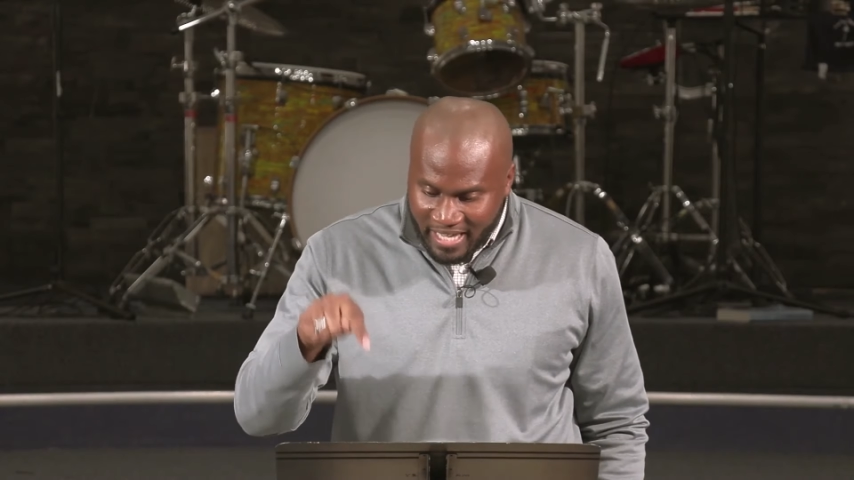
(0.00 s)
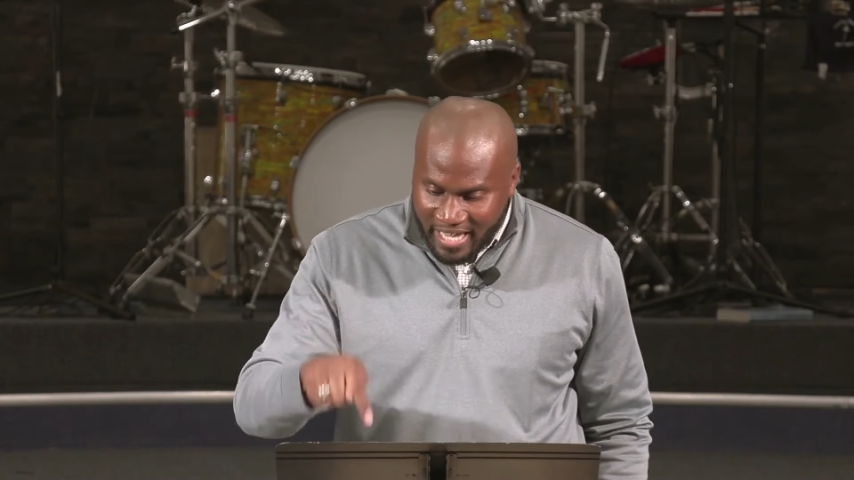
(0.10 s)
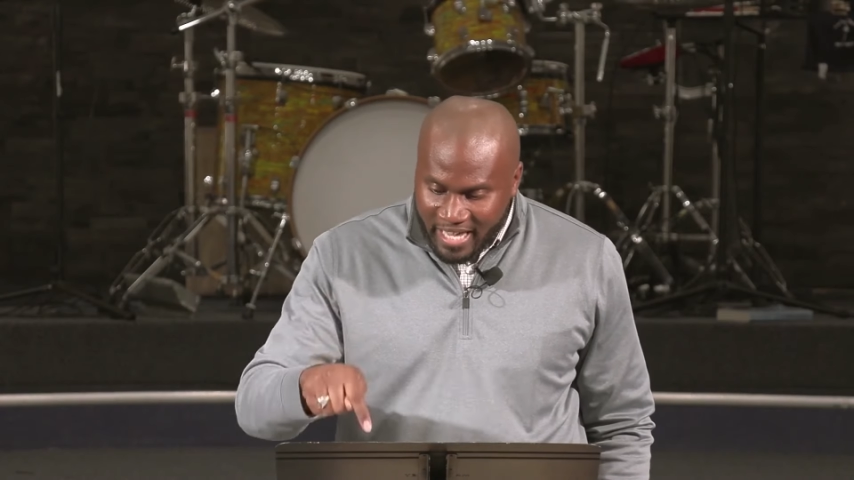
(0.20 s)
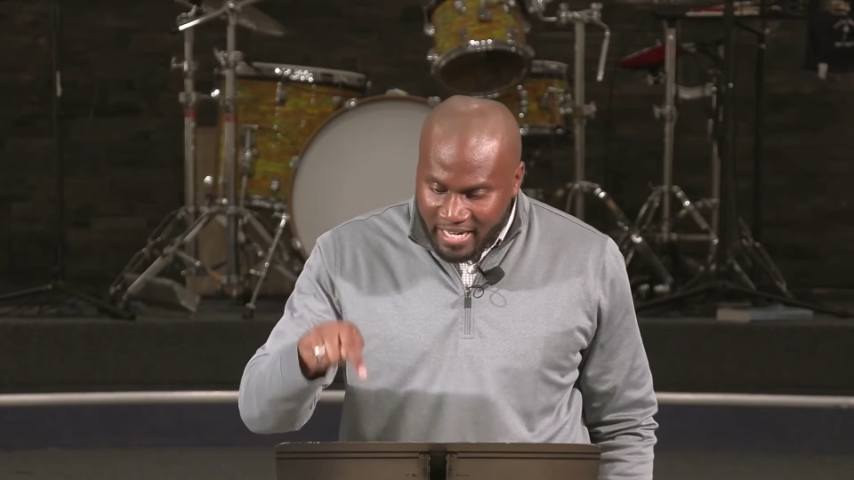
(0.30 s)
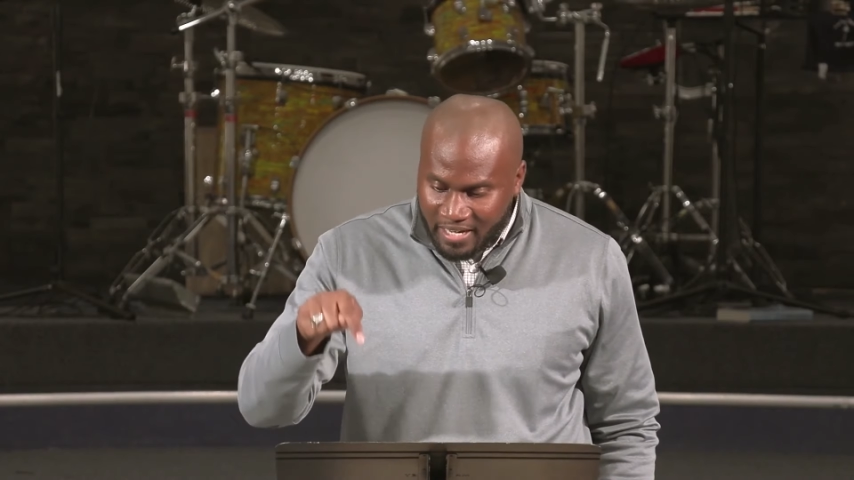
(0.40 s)

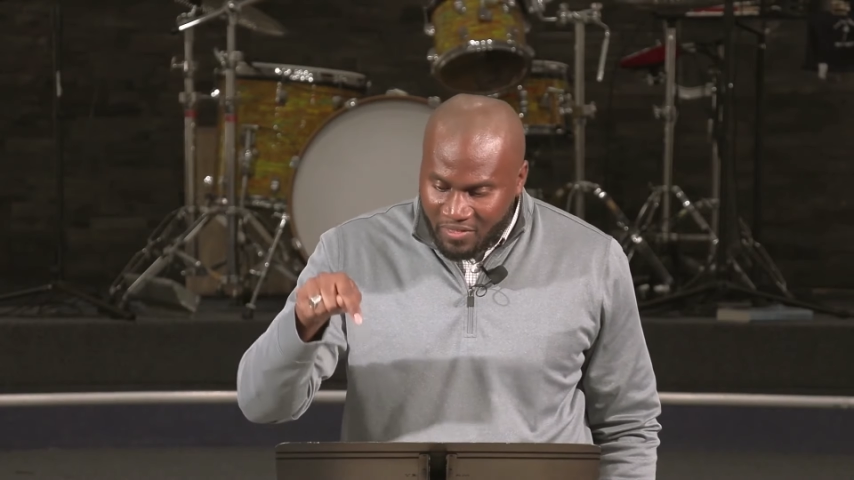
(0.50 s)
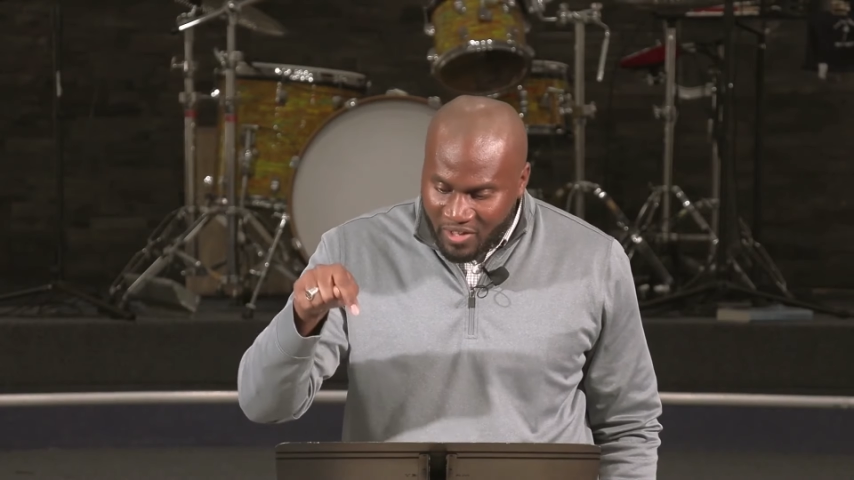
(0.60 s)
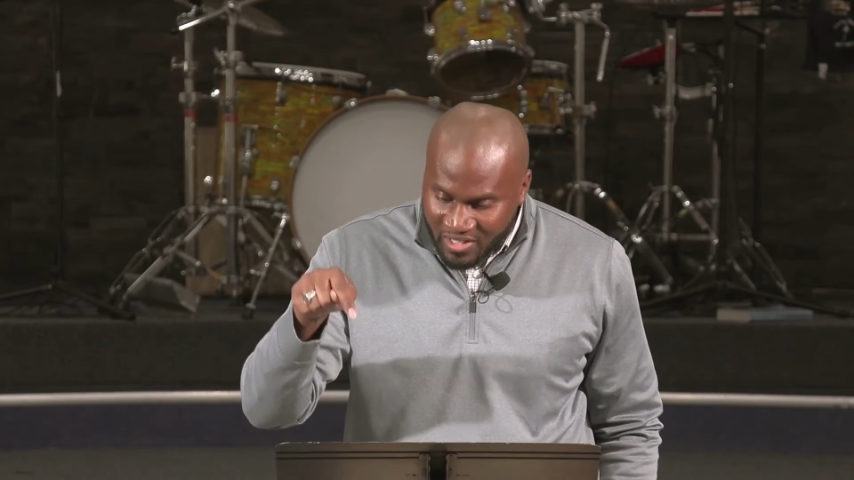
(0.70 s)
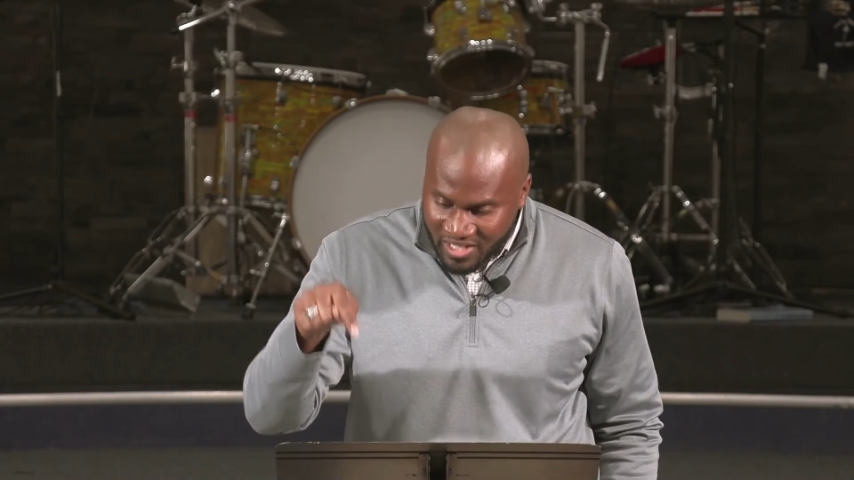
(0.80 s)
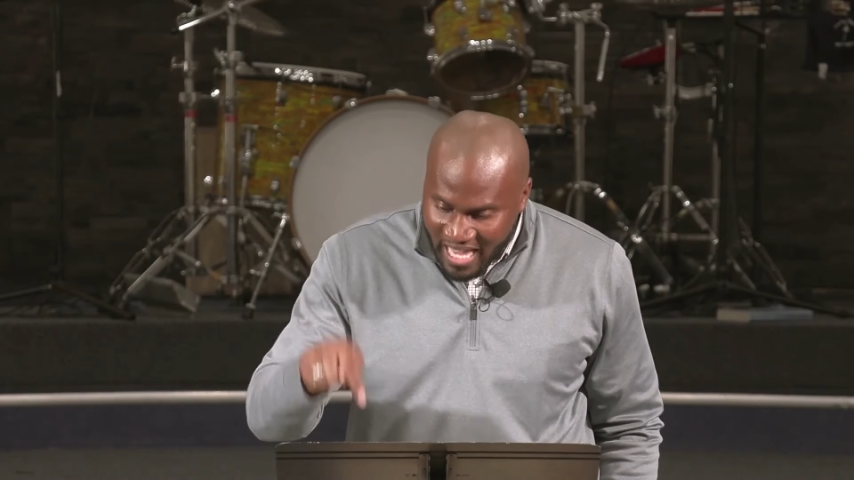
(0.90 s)
in
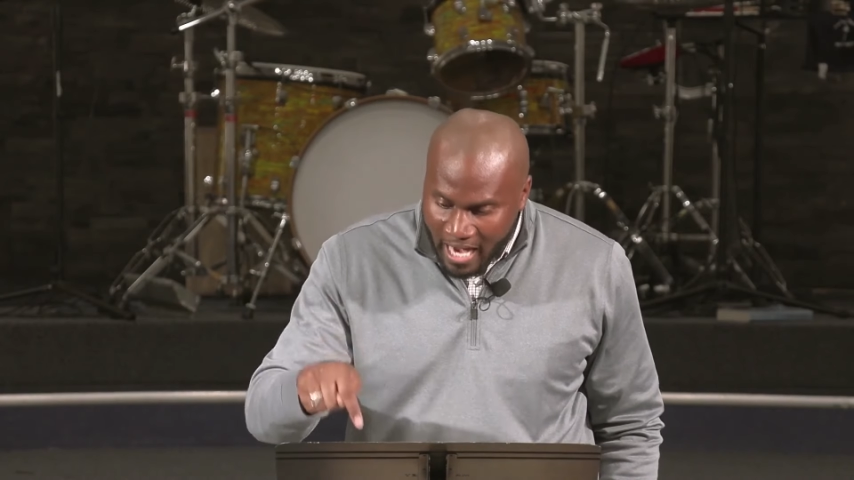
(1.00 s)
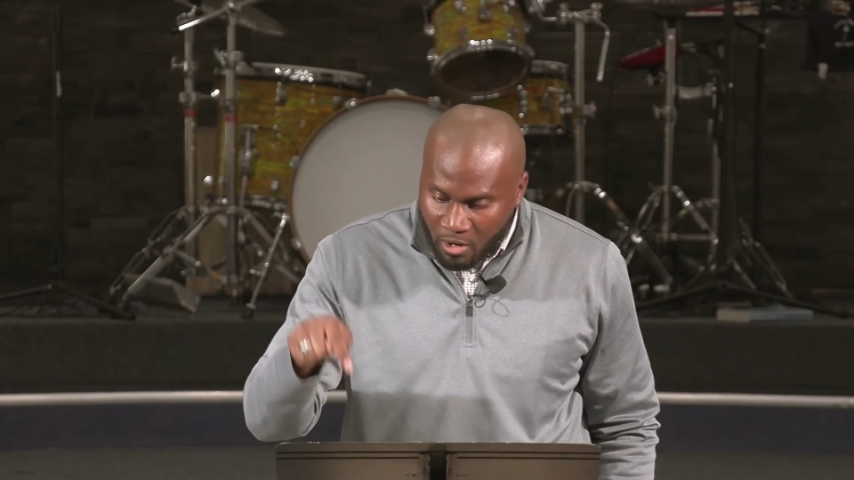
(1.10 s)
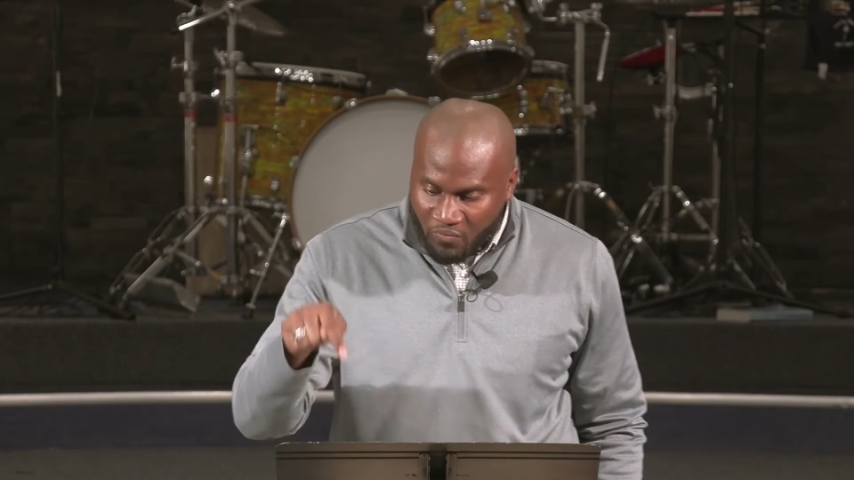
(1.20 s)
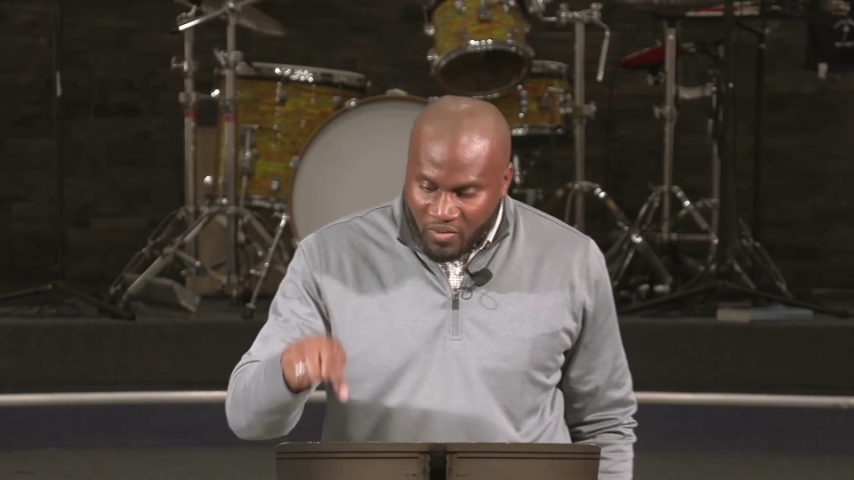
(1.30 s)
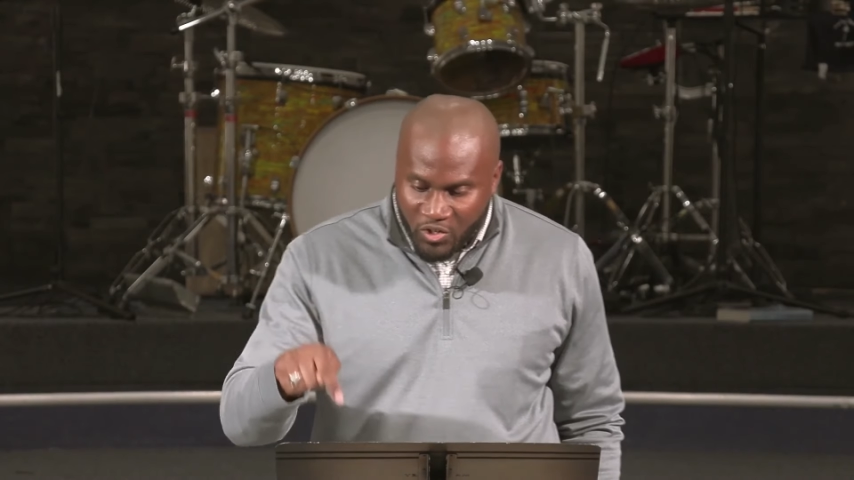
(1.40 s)
their
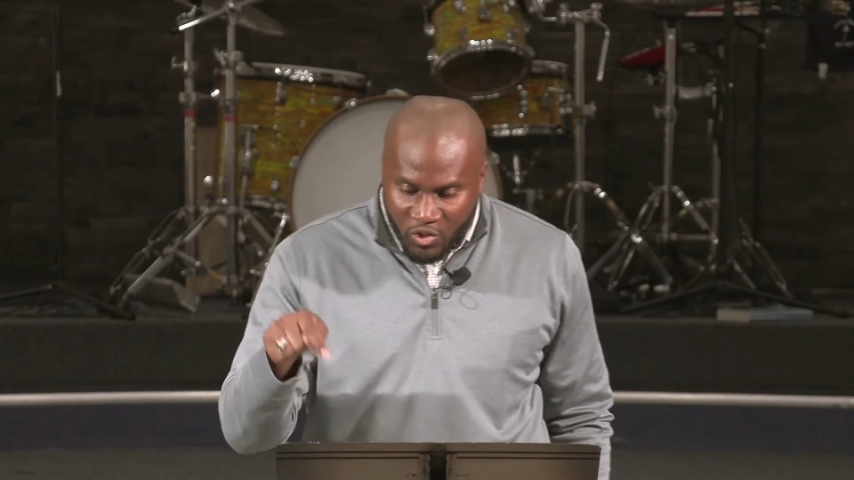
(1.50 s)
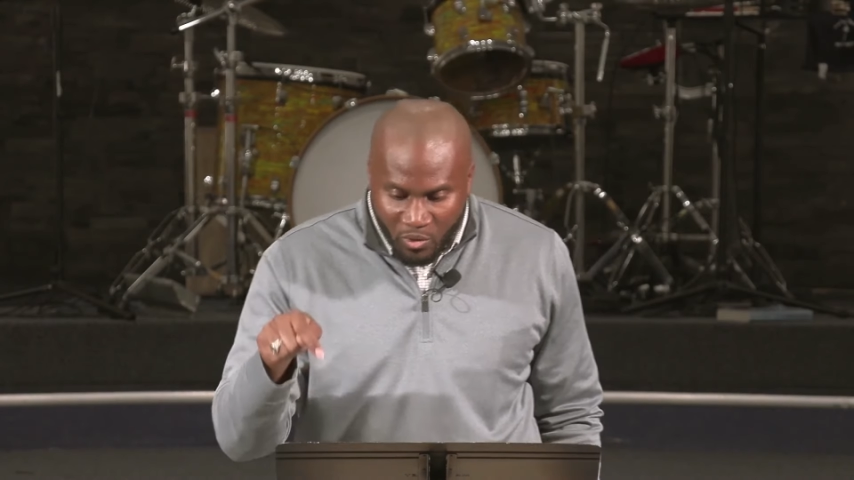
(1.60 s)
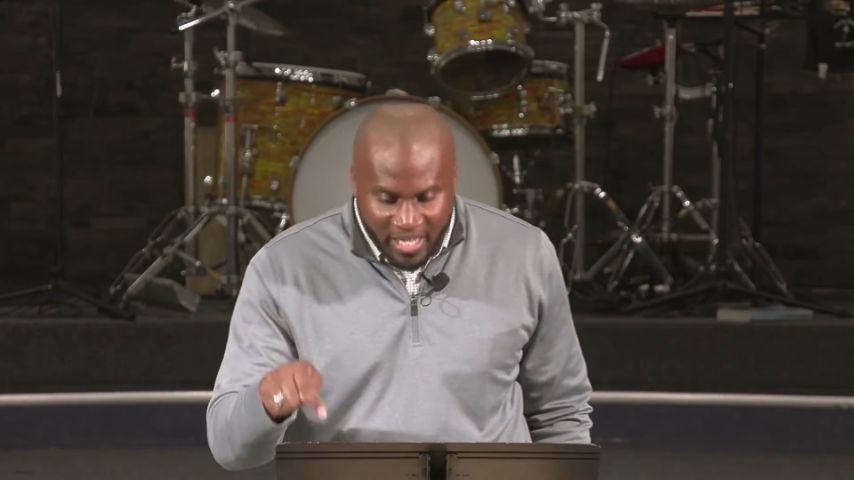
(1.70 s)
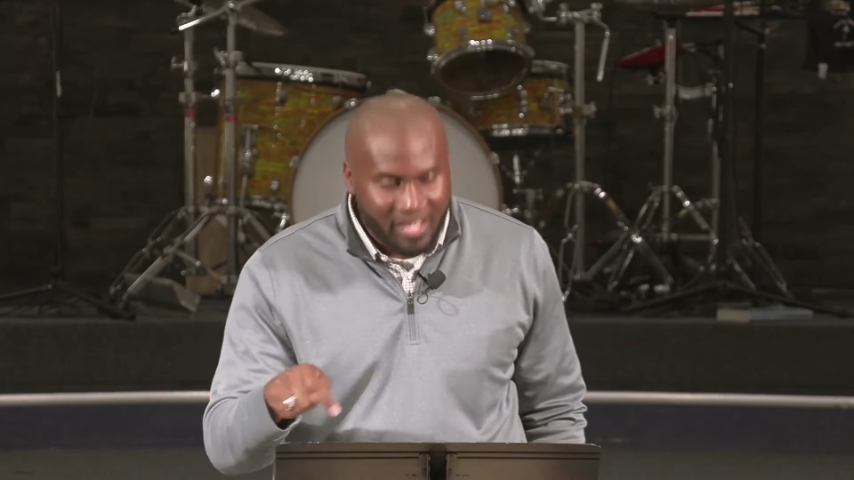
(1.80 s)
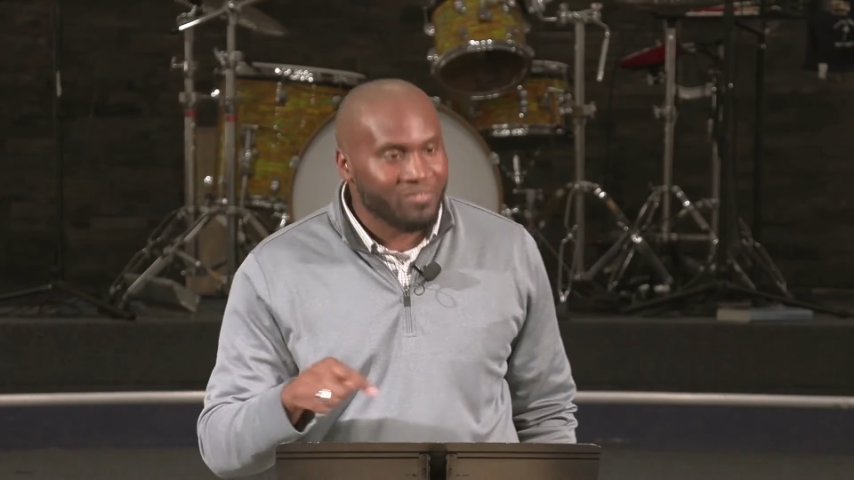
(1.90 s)
sacrificial
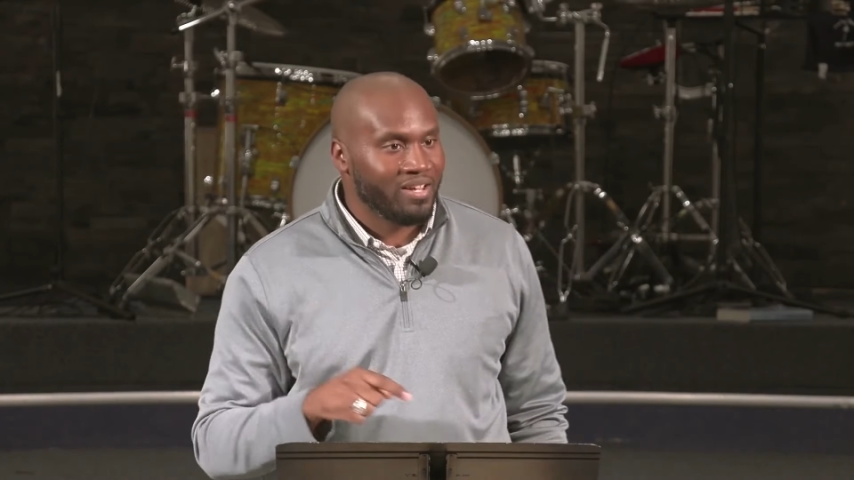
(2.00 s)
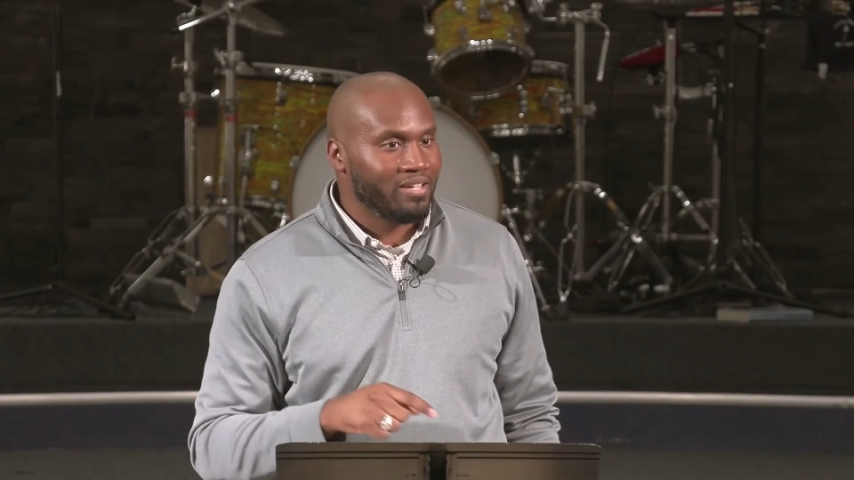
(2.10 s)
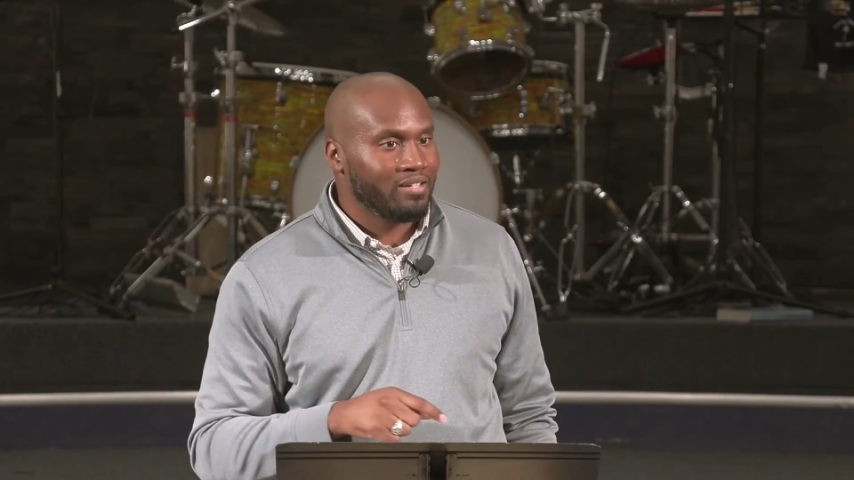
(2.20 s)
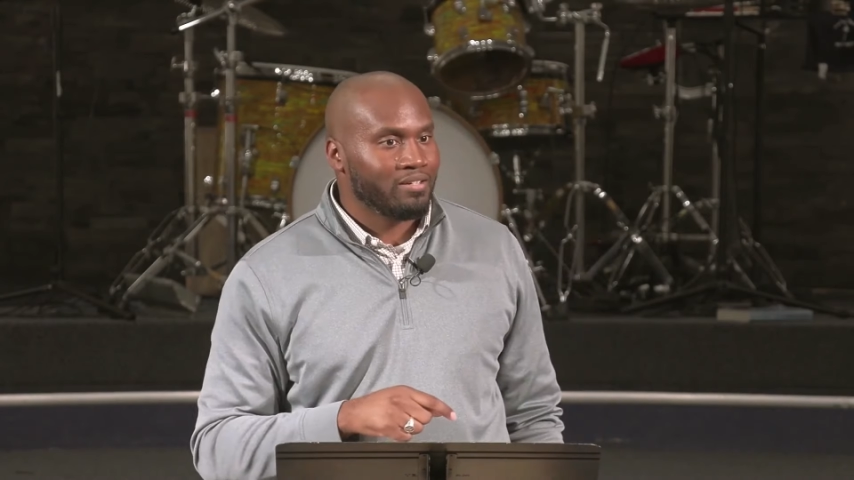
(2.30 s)
giving